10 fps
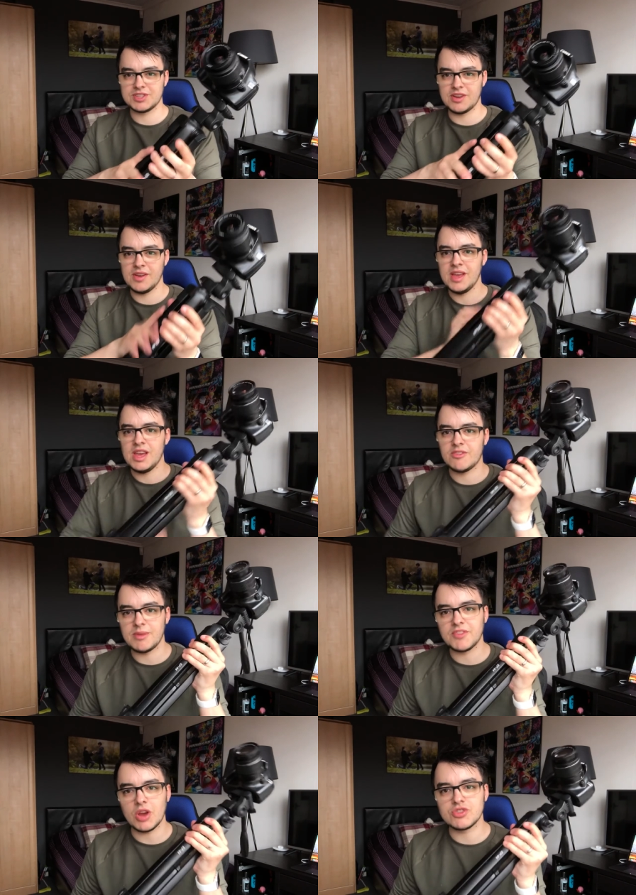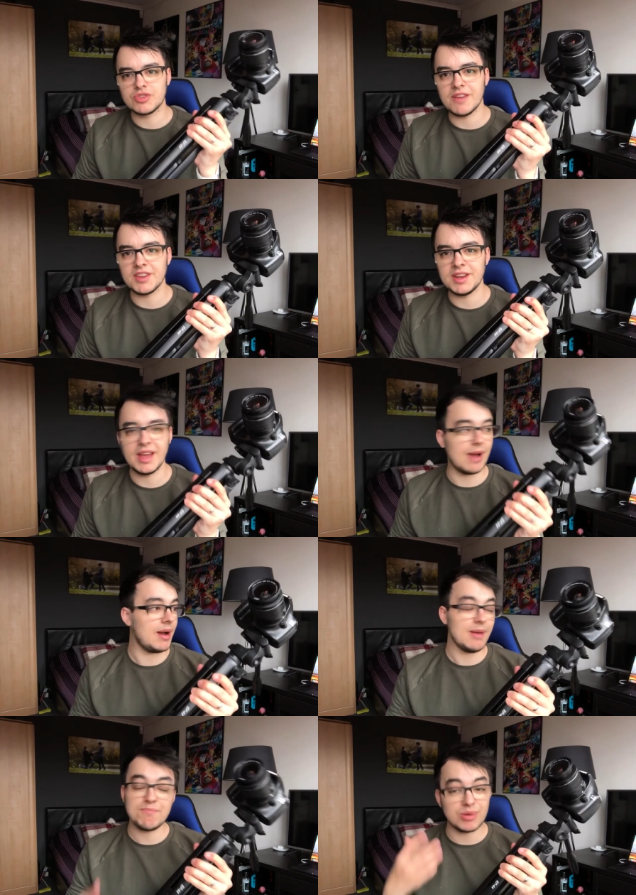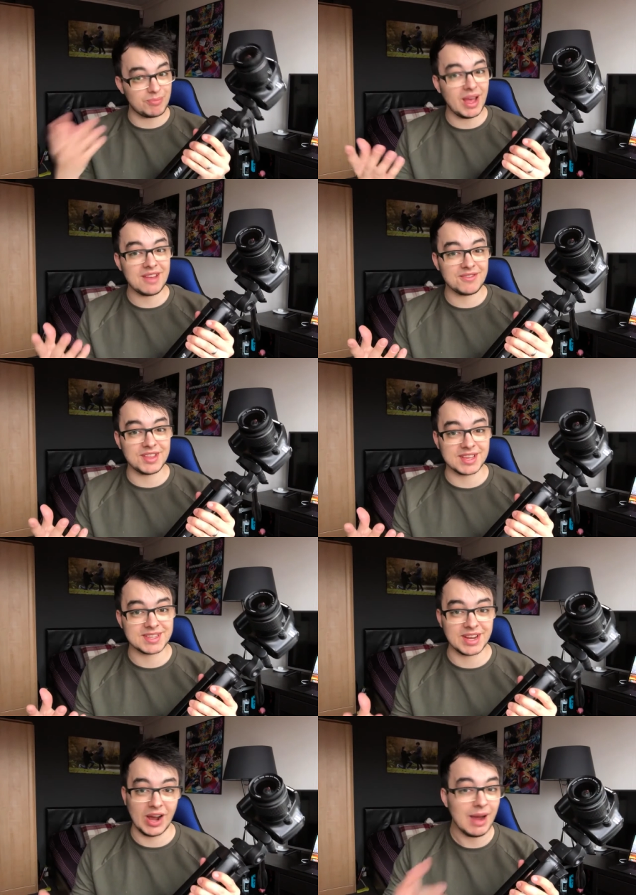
so if I'm ever going traveling, I'm prepared for this, you know.